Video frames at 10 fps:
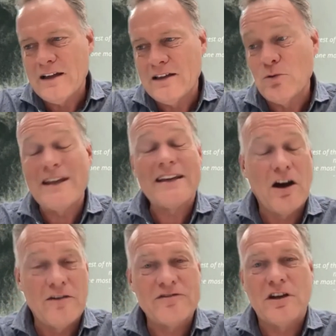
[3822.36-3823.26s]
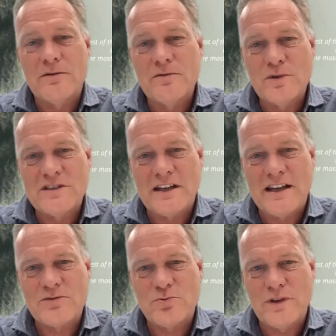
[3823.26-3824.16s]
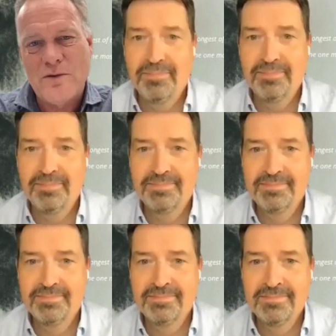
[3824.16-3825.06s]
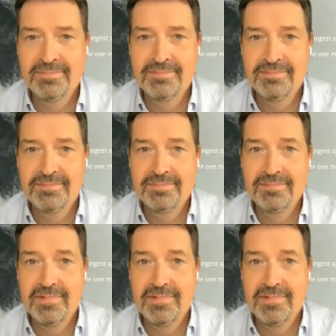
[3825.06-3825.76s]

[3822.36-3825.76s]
the week after, which I guess will be July 1st instead.